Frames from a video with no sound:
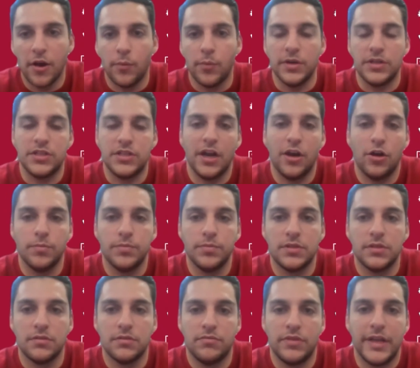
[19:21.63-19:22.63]
which
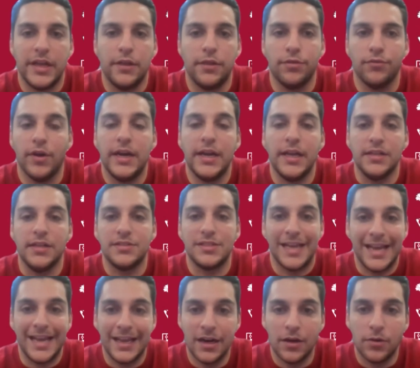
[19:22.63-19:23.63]
helped the 3D
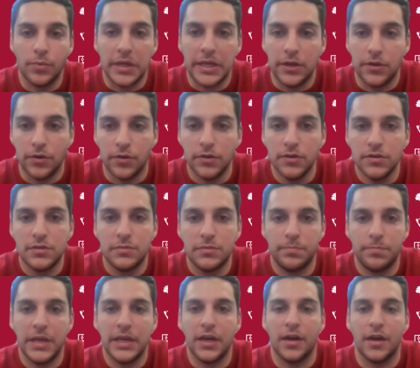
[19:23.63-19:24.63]
scanner we used
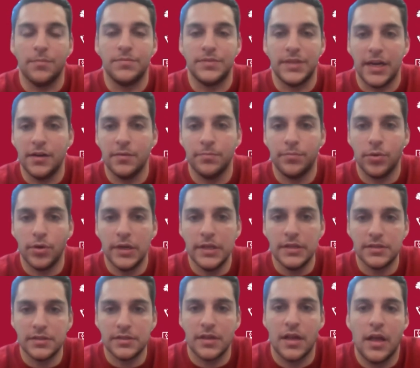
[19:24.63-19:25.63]
pick up datum
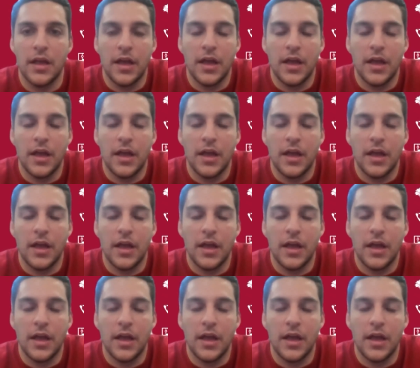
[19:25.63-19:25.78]
points.